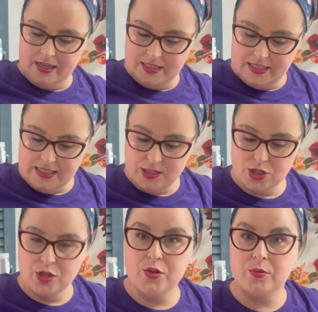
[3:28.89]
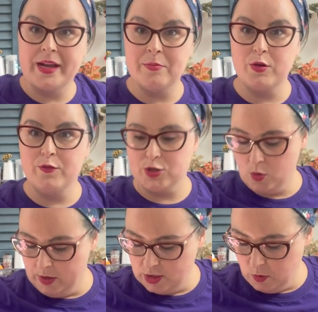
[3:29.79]
Stitch the Rainbow for
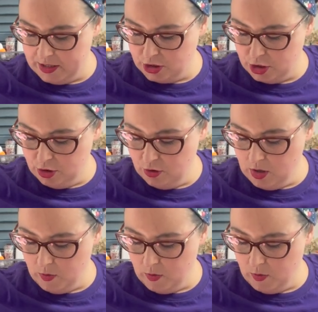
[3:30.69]
twenty twenty-two,